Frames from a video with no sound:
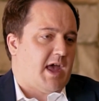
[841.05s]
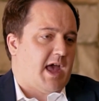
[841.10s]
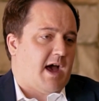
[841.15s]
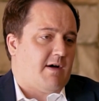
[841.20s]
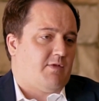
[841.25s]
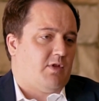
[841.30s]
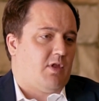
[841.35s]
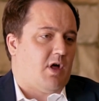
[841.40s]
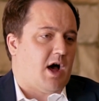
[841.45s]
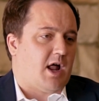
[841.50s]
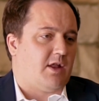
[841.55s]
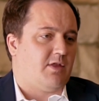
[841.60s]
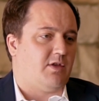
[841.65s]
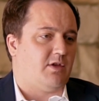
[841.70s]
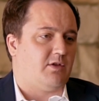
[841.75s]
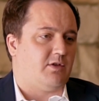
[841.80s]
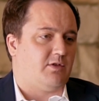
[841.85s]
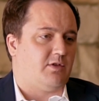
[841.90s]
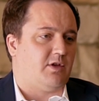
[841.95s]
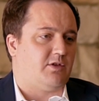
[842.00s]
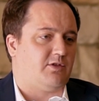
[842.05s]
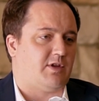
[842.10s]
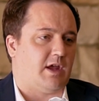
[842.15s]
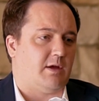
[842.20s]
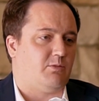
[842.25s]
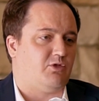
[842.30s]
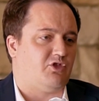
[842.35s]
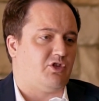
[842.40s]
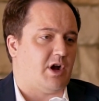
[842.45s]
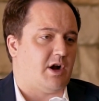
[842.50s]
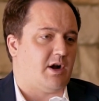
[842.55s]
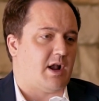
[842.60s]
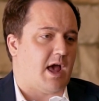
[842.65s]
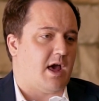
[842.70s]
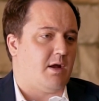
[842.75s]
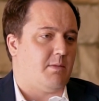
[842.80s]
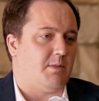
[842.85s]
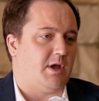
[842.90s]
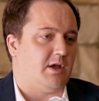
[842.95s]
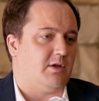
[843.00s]
have a lot of the same shared
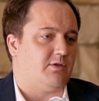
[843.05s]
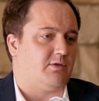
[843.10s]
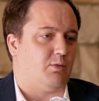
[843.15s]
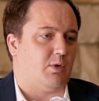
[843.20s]
enemies,